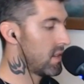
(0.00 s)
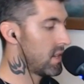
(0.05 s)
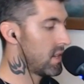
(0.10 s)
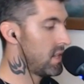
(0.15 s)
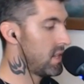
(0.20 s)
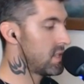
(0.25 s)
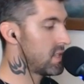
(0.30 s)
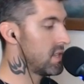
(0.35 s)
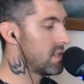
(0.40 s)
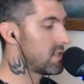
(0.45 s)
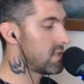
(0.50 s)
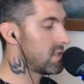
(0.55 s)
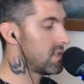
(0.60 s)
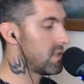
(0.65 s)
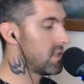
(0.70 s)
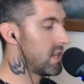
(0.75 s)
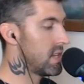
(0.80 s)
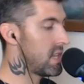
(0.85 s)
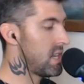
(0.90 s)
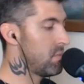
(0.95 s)
He says
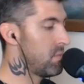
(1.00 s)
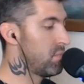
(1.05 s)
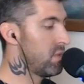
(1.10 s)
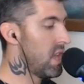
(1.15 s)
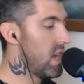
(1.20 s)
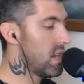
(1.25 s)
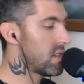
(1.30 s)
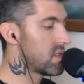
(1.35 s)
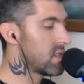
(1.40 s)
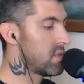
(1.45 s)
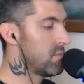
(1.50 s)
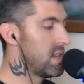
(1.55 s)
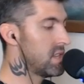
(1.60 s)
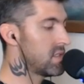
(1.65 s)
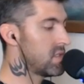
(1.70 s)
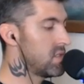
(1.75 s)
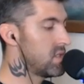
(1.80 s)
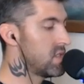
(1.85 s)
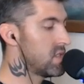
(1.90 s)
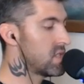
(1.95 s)
that he blocked her
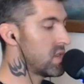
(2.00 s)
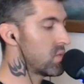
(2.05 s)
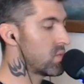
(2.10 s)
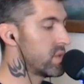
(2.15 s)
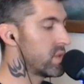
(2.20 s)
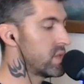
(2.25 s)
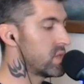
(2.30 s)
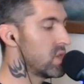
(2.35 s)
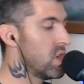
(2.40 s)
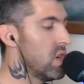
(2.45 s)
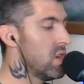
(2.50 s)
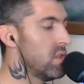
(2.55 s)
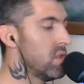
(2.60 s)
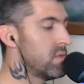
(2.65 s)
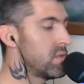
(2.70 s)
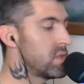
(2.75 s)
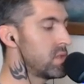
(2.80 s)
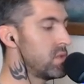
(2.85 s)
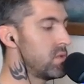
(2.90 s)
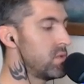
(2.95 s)
messages and
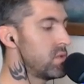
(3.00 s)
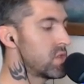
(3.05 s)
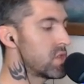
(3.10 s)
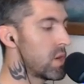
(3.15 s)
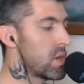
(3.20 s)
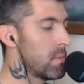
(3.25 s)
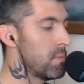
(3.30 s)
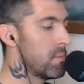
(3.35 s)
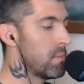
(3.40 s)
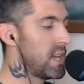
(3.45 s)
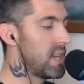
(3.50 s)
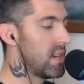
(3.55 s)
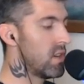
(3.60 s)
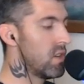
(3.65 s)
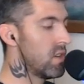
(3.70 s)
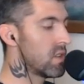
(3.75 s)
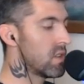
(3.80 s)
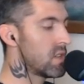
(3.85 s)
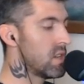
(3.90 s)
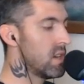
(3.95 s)
resolved to terminate
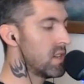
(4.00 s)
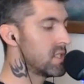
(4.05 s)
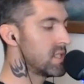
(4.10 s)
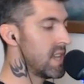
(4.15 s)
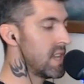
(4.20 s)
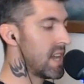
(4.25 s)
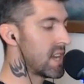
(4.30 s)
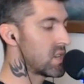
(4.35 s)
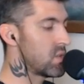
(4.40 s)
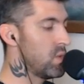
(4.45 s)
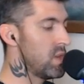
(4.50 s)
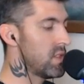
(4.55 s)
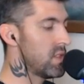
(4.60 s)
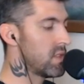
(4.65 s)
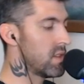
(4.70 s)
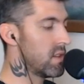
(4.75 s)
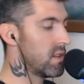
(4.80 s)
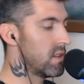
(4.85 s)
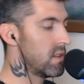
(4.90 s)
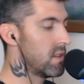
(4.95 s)
all contact
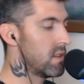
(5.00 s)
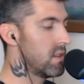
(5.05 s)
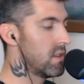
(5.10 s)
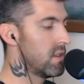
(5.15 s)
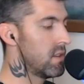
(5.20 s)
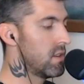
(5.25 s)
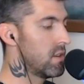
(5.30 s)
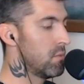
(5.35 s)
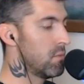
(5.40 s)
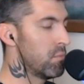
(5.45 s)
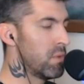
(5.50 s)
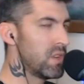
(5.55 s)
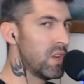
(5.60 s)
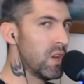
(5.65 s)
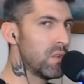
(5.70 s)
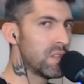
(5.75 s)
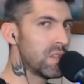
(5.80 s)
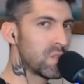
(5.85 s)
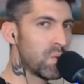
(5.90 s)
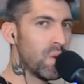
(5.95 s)
with her. But
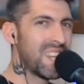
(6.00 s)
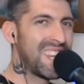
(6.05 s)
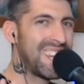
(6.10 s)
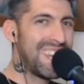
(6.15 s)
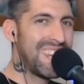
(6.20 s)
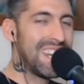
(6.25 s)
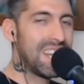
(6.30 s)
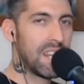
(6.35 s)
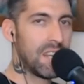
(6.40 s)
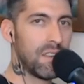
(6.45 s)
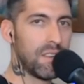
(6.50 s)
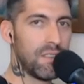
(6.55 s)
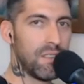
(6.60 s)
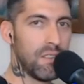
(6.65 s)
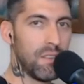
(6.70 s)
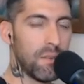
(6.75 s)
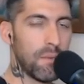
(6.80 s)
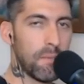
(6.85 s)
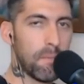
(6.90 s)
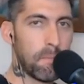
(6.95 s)
notice what he didn't
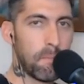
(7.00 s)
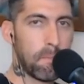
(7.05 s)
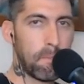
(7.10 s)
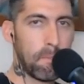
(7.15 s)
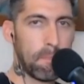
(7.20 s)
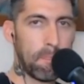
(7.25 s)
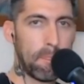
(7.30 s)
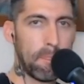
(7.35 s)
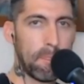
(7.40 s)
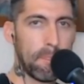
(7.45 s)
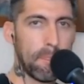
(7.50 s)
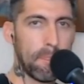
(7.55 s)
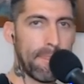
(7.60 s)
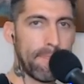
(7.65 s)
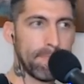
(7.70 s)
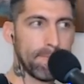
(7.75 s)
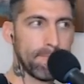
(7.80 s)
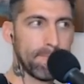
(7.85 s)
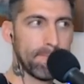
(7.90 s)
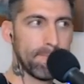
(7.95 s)
do.
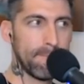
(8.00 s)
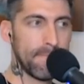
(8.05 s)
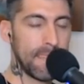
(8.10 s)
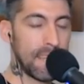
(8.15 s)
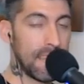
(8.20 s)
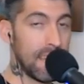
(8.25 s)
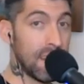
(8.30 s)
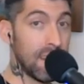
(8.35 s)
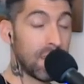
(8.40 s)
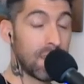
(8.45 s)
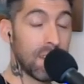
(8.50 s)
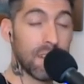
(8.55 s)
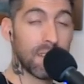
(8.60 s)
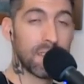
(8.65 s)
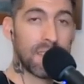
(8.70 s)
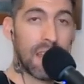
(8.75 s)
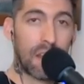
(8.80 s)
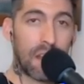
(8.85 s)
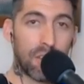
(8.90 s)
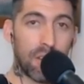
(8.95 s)
He didn't
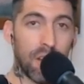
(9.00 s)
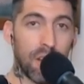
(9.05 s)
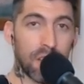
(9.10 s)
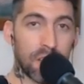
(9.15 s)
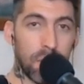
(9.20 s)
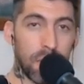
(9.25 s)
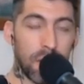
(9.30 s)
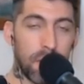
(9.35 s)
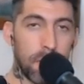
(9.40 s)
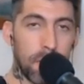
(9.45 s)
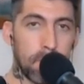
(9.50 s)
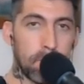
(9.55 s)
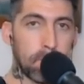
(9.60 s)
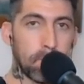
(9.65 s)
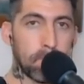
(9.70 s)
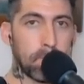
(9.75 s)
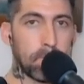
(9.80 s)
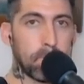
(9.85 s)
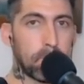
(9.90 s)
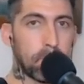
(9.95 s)
contact her husband,
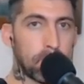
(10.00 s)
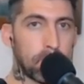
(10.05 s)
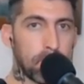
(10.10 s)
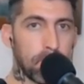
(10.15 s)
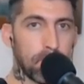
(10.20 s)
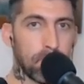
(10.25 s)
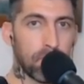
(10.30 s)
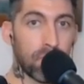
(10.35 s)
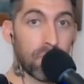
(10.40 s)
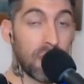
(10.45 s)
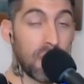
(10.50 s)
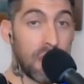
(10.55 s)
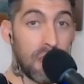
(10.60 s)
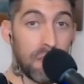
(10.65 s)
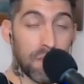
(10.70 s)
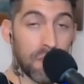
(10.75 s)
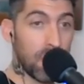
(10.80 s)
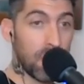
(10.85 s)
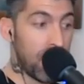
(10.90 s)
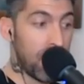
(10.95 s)

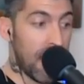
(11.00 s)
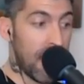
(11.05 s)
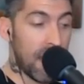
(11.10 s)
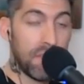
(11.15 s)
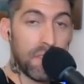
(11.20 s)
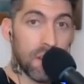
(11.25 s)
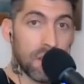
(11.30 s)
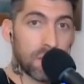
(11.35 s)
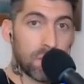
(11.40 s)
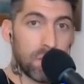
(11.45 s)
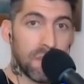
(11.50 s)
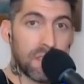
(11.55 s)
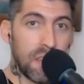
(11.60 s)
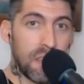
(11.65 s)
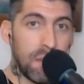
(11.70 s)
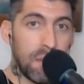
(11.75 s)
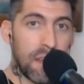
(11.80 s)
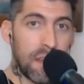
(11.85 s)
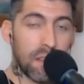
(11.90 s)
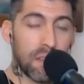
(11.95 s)
even though he had the husband's
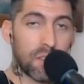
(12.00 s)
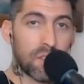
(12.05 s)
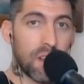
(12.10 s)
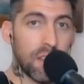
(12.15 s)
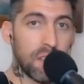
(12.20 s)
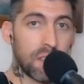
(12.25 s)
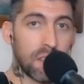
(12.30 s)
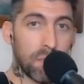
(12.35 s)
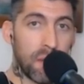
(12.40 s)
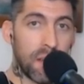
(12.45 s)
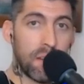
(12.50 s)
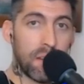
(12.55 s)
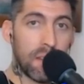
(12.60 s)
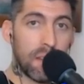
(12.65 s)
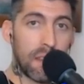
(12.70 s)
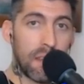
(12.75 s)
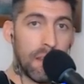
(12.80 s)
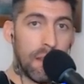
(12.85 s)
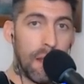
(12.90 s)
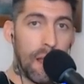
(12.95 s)
email address,
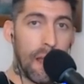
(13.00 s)
apparently.